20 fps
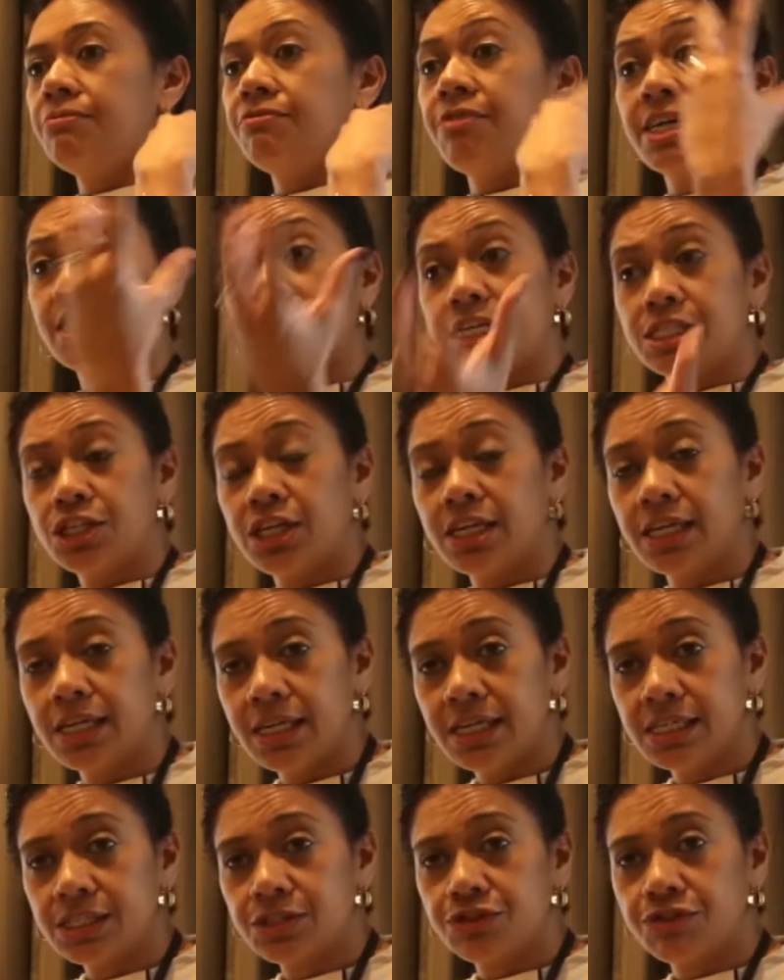
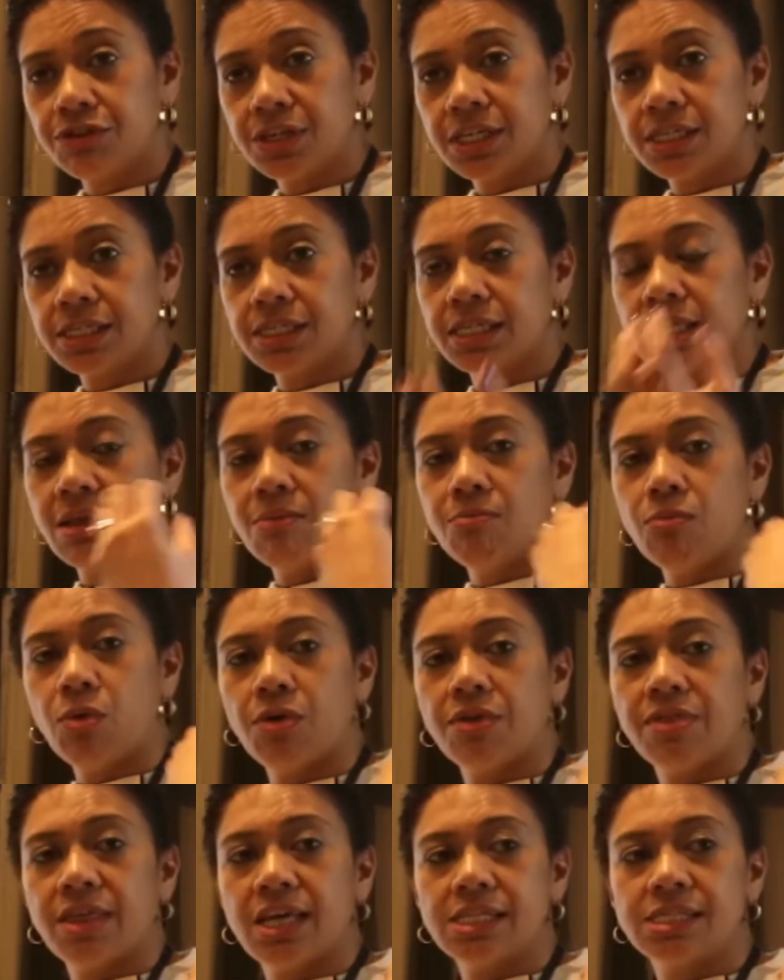financially literate, and the
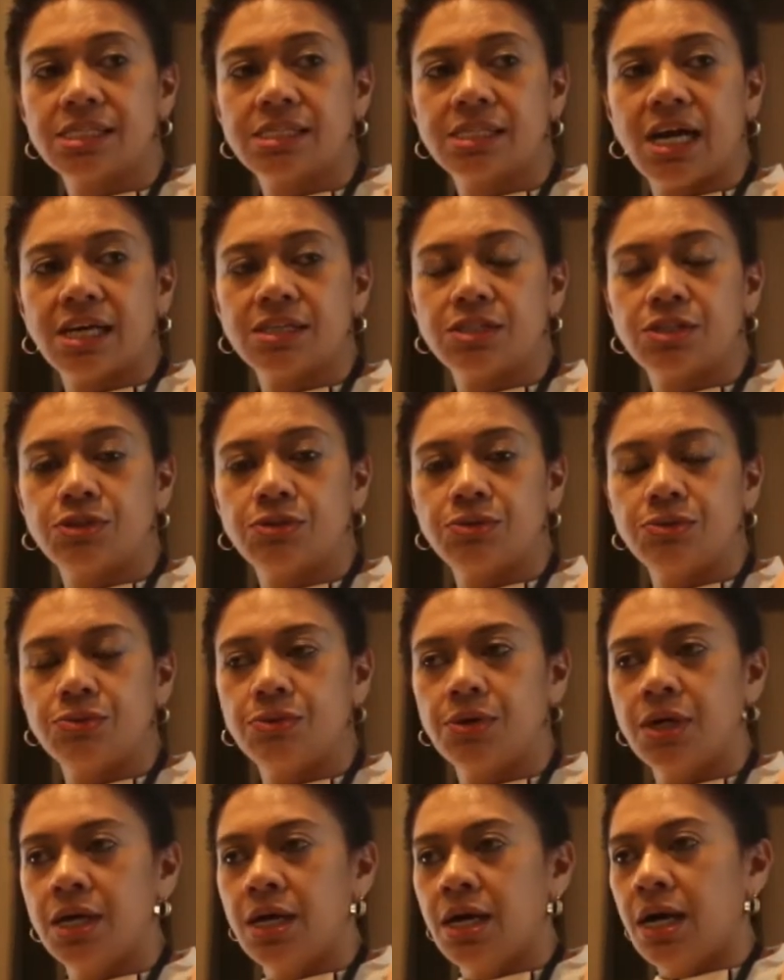more they start to